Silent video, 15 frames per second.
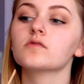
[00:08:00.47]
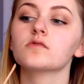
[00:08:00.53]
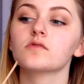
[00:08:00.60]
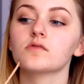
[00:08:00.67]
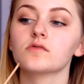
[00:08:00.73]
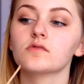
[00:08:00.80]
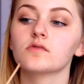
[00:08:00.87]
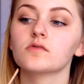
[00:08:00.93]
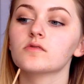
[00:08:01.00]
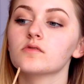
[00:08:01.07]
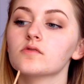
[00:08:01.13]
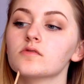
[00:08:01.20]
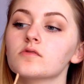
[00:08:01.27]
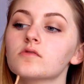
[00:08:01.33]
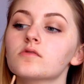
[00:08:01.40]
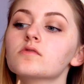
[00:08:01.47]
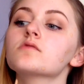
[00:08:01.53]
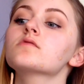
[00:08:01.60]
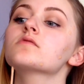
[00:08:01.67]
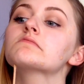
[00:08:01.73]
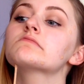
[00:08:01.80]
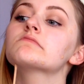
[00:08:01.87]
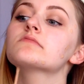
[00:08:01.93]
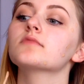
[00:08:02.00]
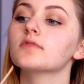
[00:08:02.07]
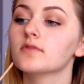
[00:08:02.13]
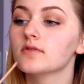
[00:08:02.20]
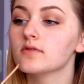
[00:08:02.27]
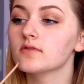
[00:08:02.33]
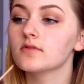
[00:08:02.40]
the redness and everything
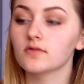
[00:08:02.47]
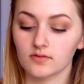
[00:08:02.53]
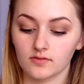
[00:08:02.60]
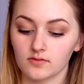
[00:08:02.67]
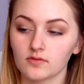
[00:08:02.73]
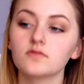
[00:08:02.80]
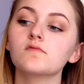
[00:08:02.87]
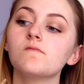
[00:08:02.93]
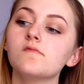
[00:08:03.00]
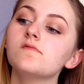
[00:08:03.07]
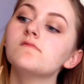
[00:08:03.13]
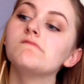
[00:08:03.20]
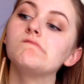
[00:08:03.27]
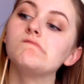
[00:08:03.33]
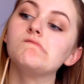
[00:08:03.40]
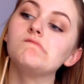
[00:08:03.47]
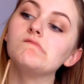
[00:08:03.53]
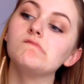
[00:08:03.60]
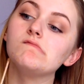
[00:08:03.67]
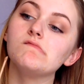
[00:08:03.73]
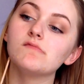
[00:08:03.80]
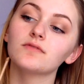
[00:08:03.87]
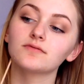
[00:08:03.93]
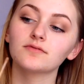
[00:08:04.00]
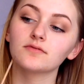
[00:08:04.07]
before I go in with my foundation.